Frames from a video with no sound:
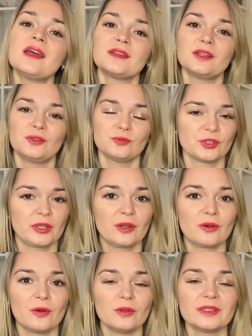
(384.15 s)
they usually
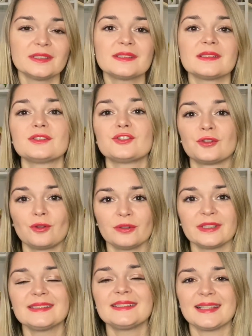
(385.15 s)
call it
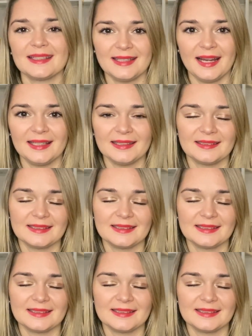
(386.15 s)
Cenone di Natale.